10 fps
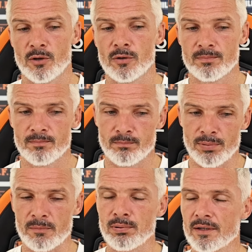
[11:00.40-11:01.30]
our
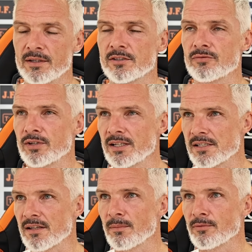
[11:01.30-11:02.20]
big players really
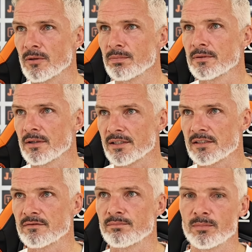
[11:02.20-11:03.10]
stepped up, the
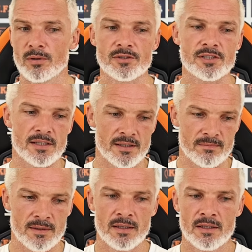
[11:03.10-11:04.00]
likes of Babunski
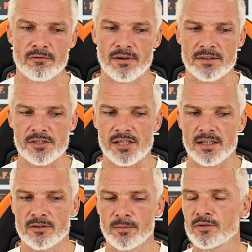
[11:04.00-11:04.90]
and Van der
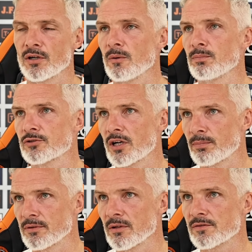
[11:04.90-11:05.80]
Sand up top,
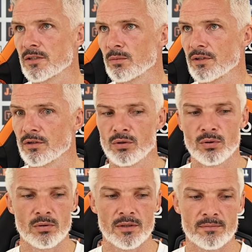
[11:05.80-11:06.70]
Trapanovsky with the
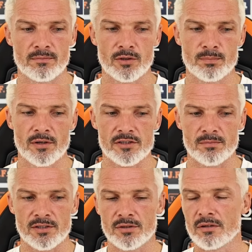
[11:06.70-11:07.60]
goal, and
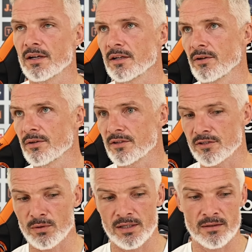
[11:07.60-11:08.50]
possibly could have had another
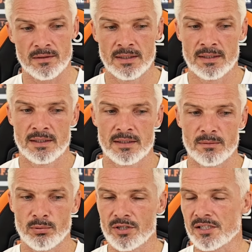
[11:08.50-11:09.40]
as well.
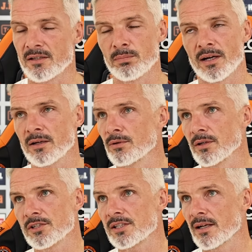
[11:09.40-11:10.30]
The boys at the back were
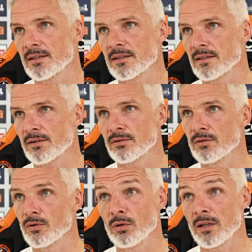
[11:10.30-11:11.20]
outstanding, I
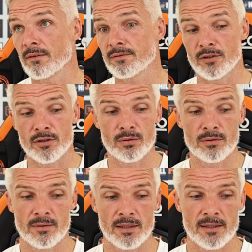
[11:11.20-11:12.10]
thought, all
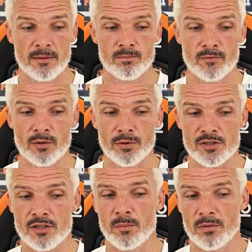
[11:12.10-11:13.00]
afternoon.
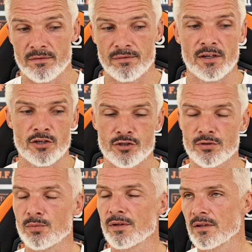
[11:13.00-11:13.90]
There's a couple of
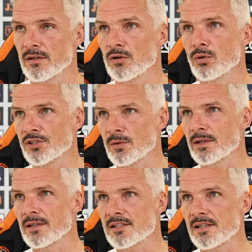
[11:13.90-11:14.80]
issues within the goals that
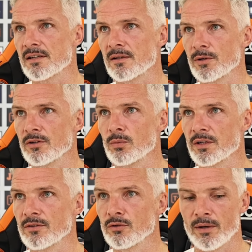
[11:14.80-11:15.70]
we conceded that we know we
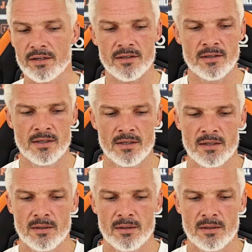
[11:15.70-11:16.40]
can do better,